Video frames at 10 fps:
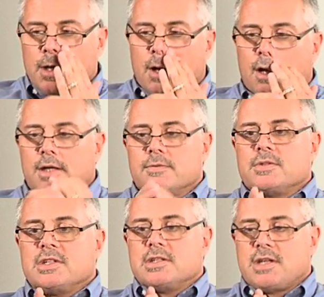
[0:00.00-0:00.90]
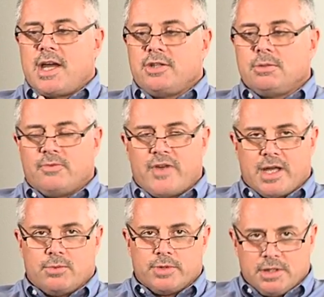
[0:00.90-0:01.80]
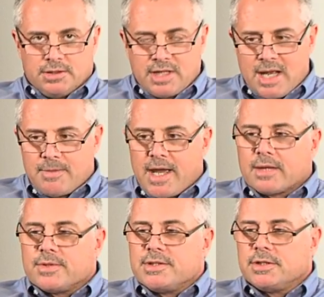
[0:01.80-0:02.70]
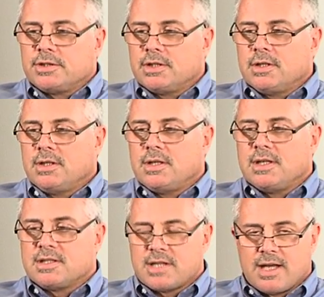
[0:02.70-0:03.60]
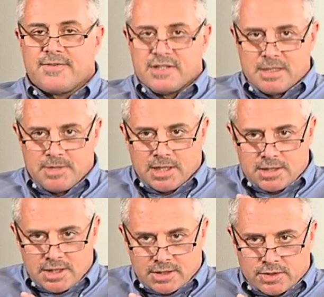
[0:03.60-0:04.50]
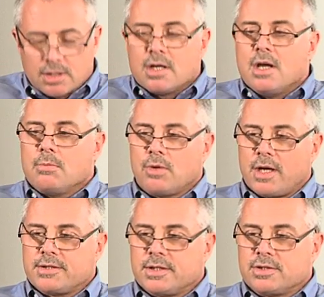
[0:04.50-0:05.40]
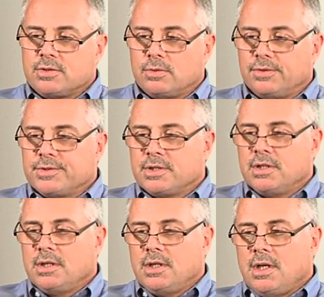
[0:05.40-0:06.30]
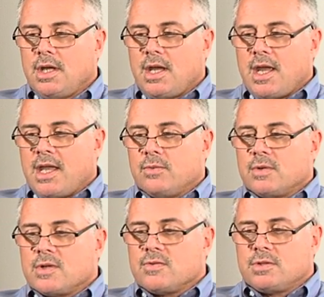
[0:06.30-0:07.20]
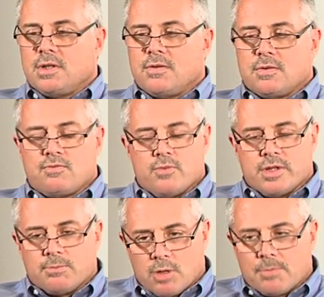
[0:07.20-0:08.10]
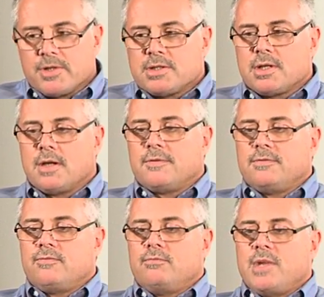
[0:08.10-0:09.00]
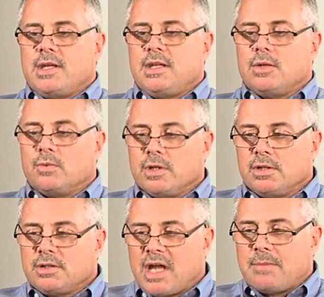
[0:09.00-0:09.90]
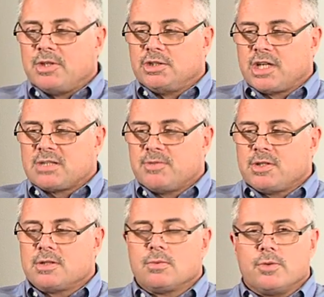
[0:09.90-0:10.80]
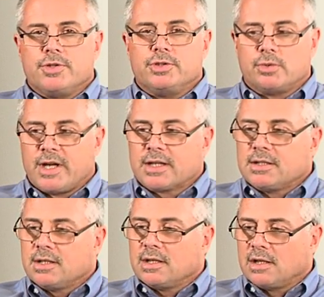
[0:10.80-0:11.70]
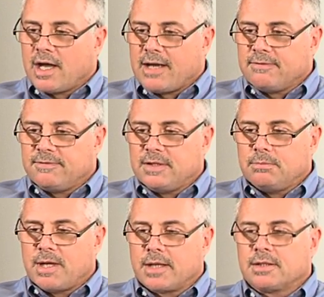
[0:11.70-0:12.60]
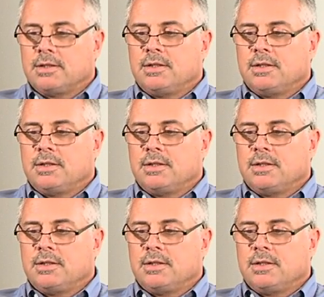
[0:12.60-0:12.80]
are designed to provide real-time acquisition inside of semiconductor process tools, and with the purpose of making real-time adjustments with direct live feedback.